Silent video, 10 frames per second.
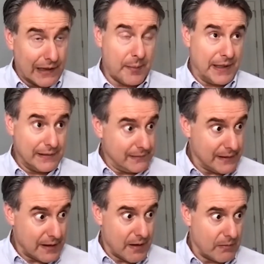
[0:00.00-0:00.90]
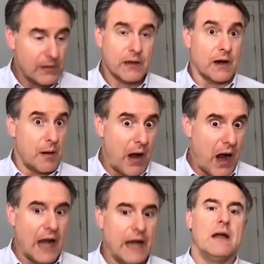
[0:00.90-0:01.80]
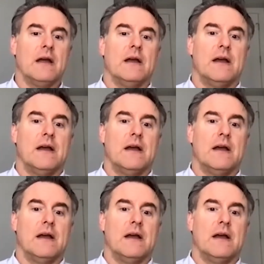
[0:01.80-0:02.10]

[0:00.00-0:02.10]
Come on. Mm-hmm.